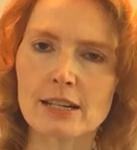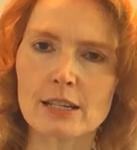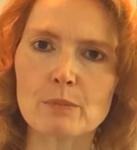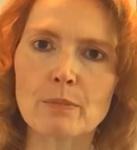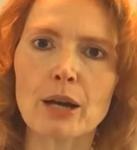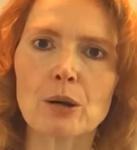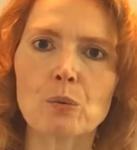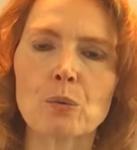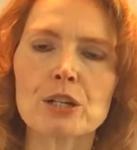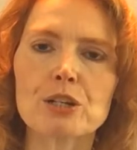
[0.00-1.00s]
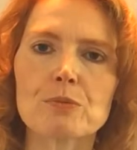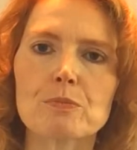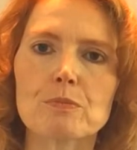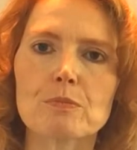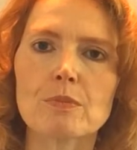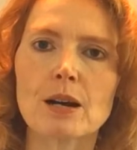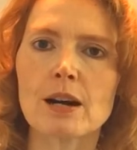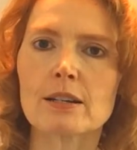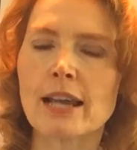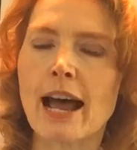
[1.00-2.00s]
it doesn't matter which
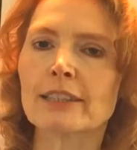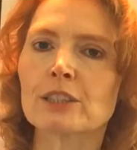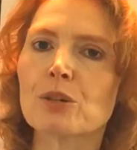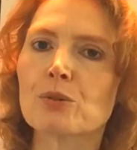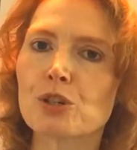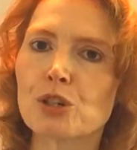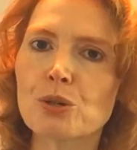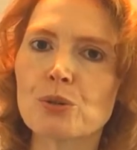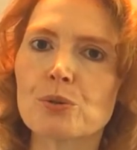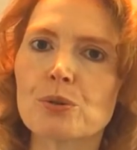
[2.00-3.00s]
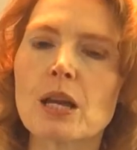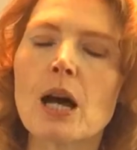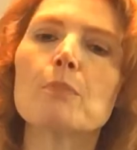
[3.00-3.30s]
task you choose,